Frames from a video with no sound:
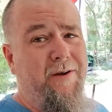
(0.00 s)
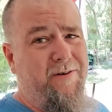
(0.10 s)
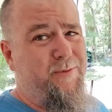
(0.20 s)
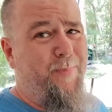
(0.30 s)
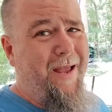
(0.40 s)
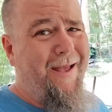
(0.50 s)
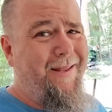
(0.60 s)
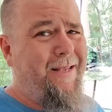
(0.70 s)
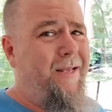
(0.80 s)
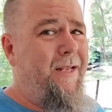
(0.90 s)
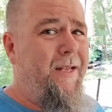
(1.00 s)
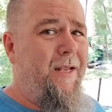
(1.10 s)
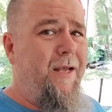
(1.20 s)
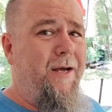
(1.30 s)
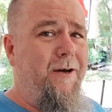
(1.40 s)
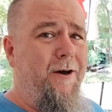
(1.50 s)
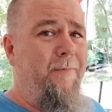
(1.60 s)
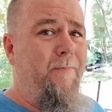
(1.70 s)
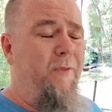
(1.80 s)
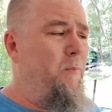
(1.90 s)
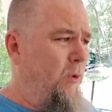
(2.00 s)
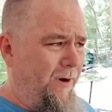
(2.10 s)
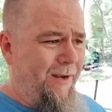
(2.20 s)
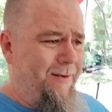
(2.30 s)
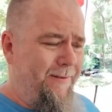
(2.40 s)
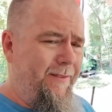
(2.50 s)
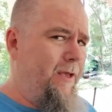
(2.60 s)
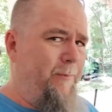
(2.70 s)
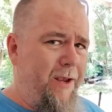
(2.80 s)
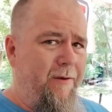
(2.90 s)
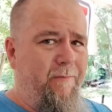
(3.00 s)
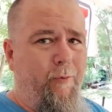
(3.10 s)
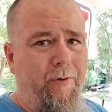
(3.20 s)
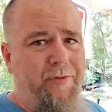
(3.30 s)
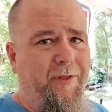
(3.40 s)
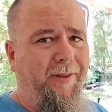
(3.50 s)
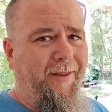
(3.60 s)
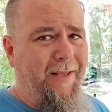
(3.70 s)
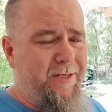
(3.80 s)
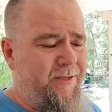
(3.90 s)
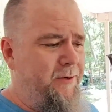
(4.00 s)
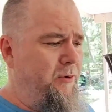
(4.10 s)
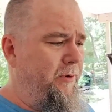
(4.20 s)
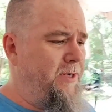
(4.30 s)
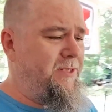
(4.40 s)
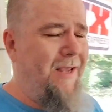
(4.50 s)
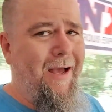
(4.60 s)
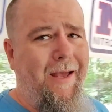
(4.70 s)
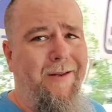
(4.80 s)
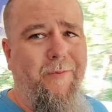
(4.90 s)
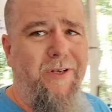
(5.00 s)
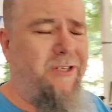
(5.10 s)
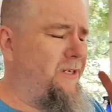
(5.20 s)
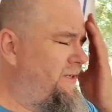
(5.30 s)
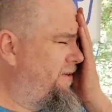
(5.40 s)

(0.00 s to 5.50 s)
near as bad. The more I did that back and forth, the less the noise got, which,